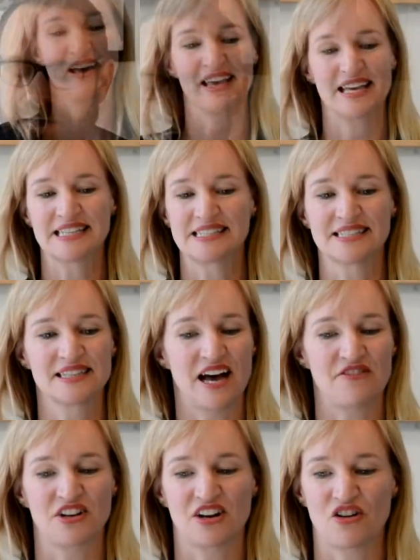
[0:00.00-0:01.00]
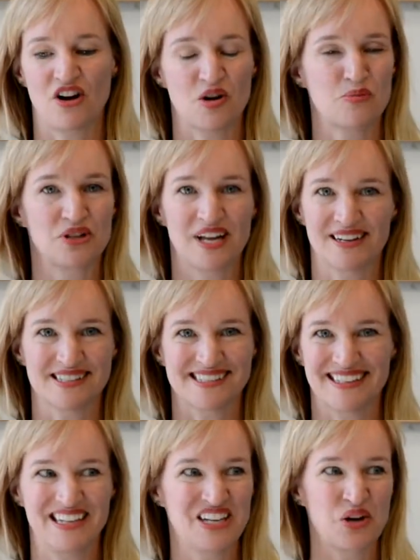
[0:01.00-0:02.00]
He's left an incredible legacy.
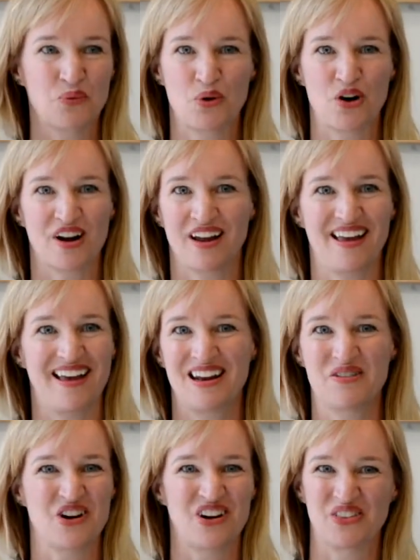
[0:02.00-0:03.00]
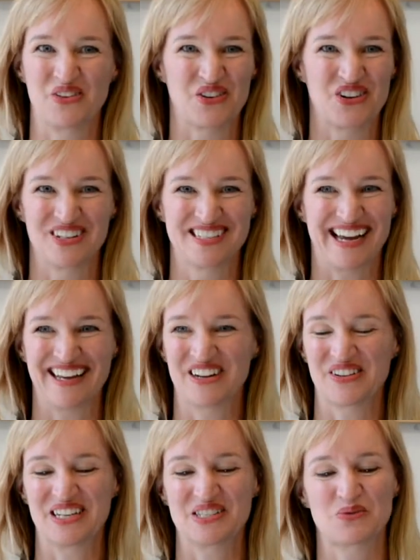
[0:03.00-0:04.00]
He could work anywhere in the world. I know
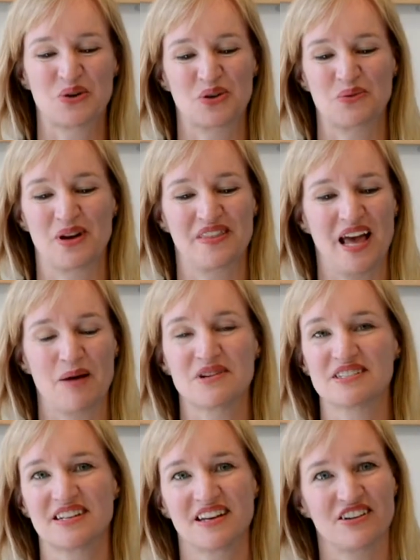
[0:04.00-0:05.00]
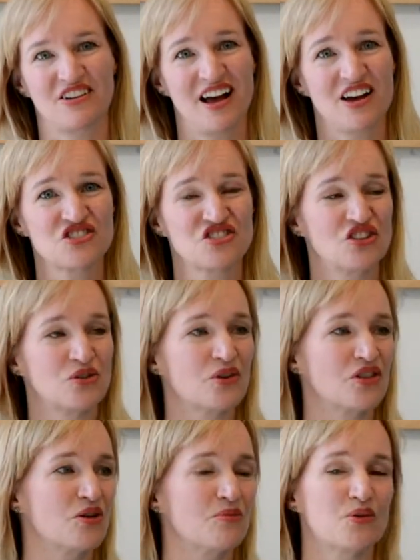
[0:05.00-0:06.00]
he's worked with Amnesty International,
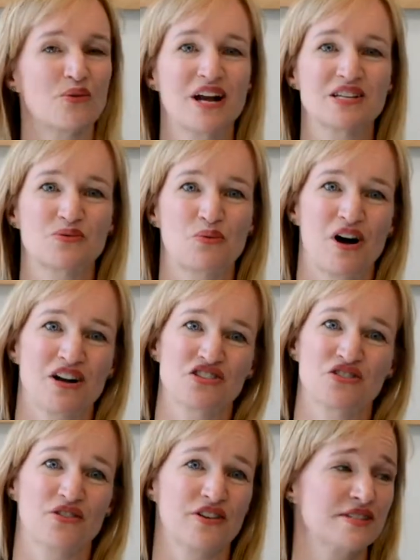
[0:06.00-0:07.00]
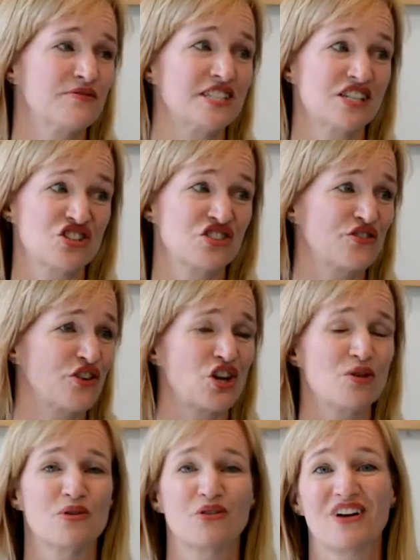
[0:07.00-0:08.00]
with Human Rights Watch, Physicians for
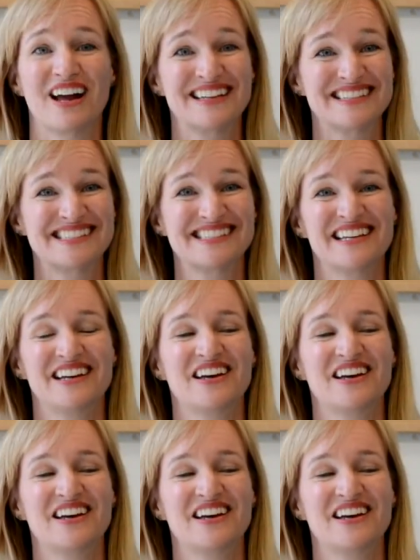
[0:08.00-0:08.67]
Human Rights.